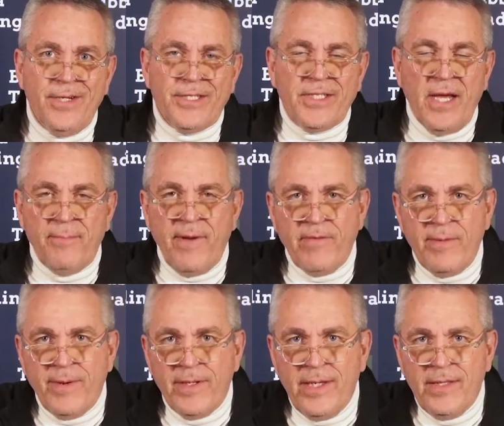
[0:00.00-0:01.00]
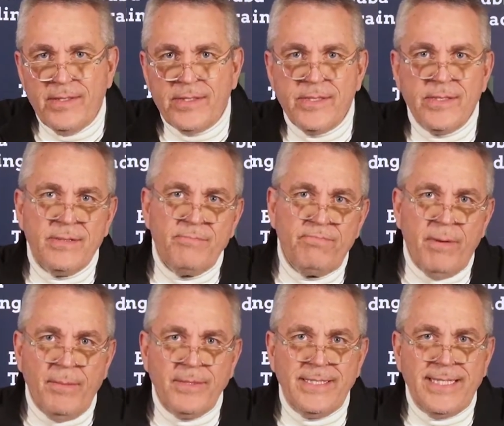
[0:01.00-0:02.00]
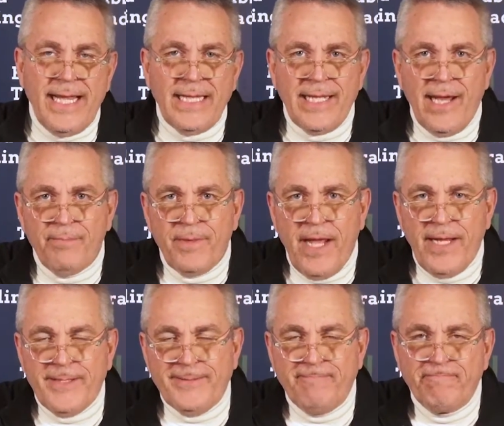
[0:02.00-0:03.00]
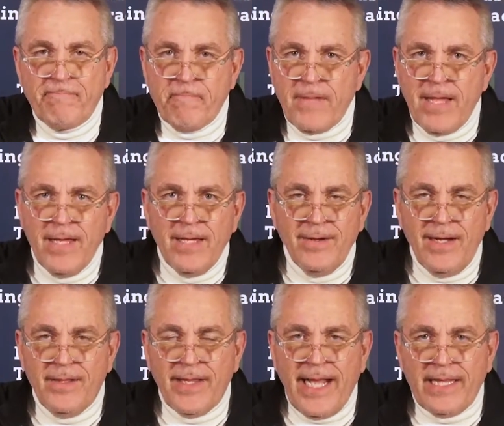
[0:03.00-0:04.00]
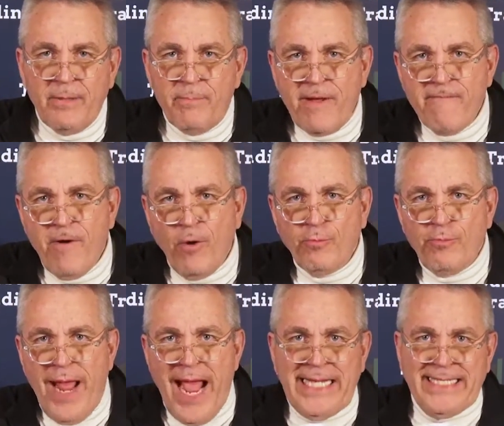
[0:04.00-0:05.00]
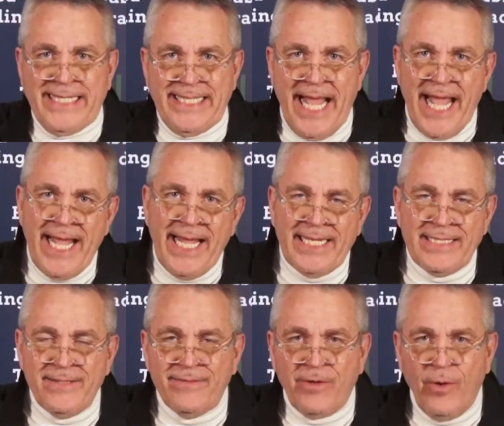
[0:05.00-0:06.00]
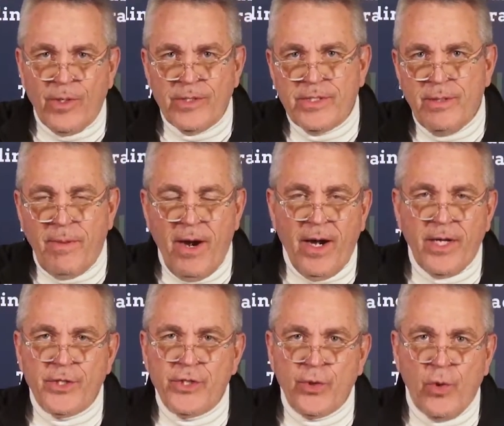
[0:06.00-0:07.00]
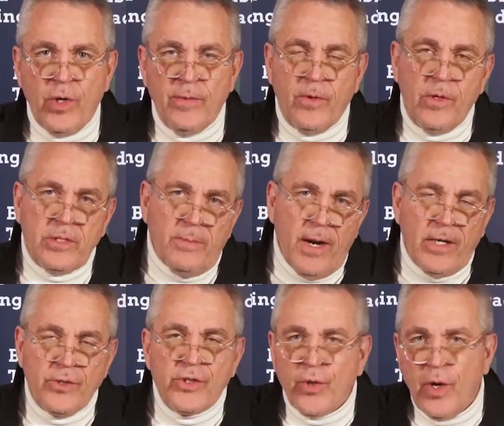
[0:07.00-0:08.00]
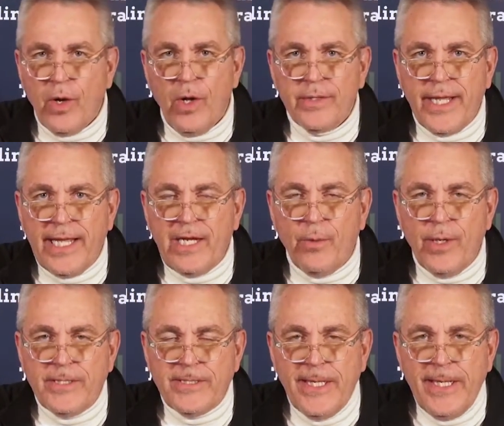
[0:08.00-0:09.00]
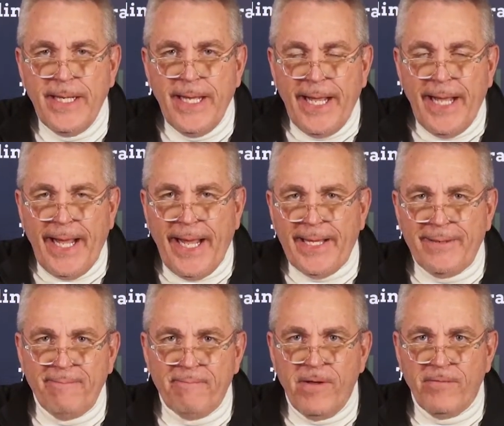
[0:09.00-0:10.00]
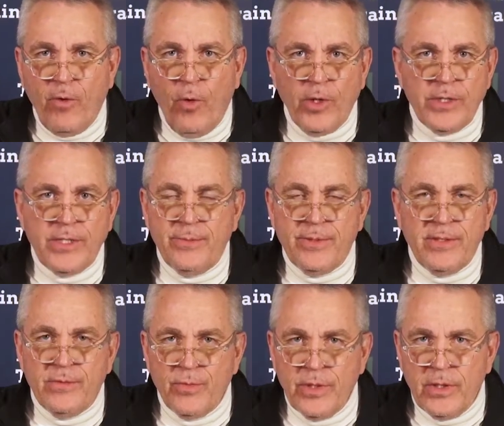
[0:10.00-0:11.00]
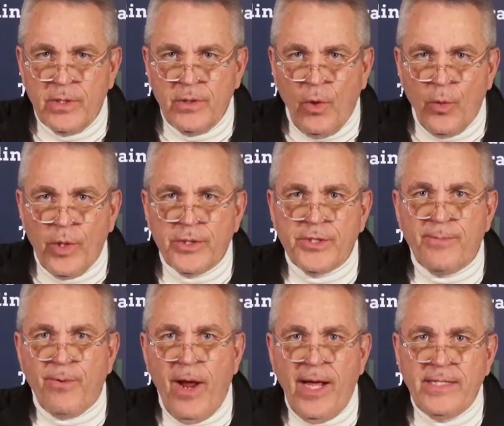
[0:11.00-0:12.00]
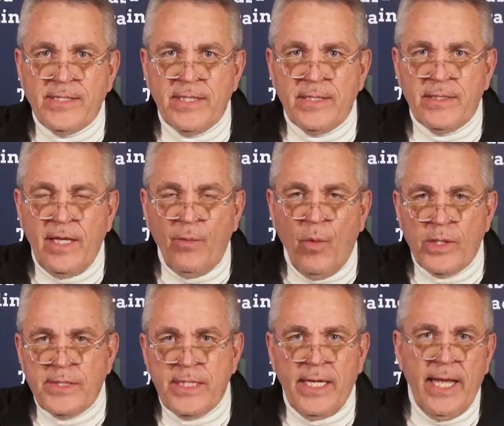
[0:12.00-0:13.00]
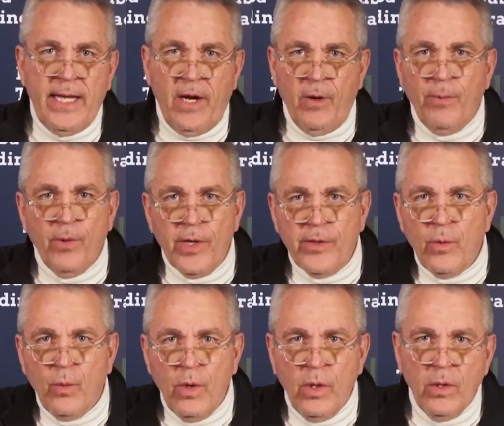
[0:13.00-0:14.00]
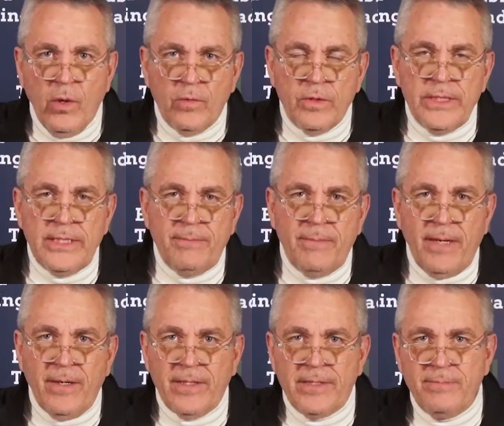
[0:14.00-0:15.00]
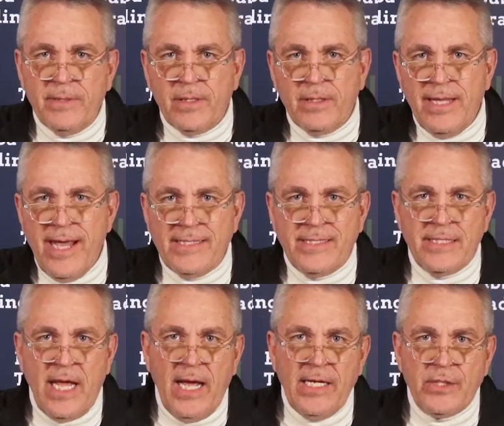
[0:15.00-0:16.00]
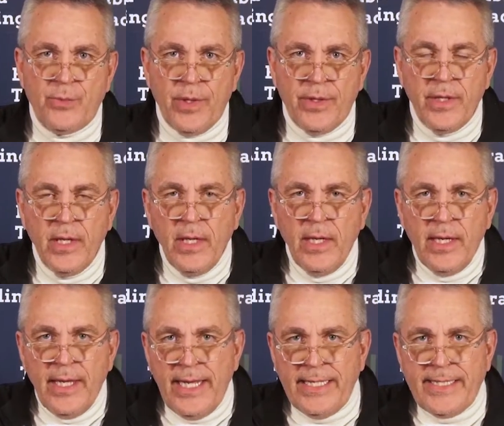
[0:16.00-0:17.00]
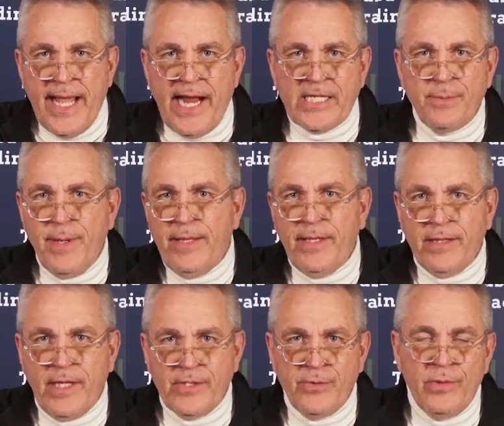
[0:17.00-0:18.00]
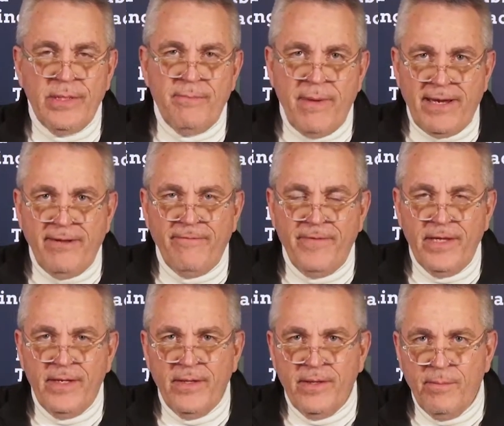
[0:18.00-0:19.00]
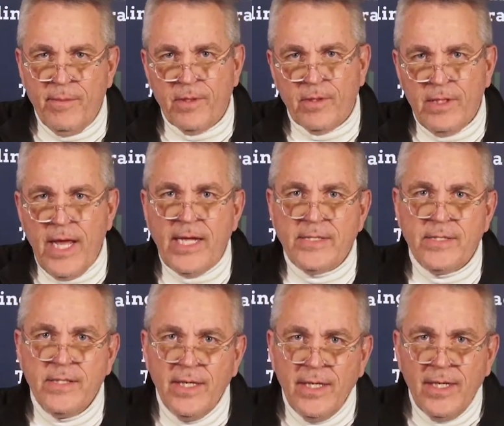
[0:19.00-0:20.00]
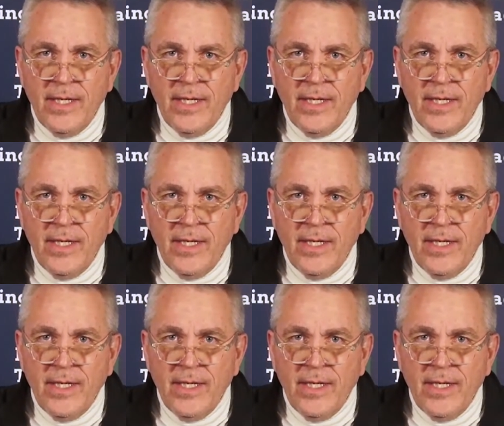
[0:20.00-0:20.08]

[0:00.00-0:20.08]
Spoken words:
What's up, everybody? This is Bubba's Daily Update, and well, they got the big vote passed today, and of course the market soared. Of course, the markets are soaring all day anyways, and of course it was no real surprise that they once again are pulling the wool over the American middle class's eyes with a tax plan that doesn't really benefit the middle class,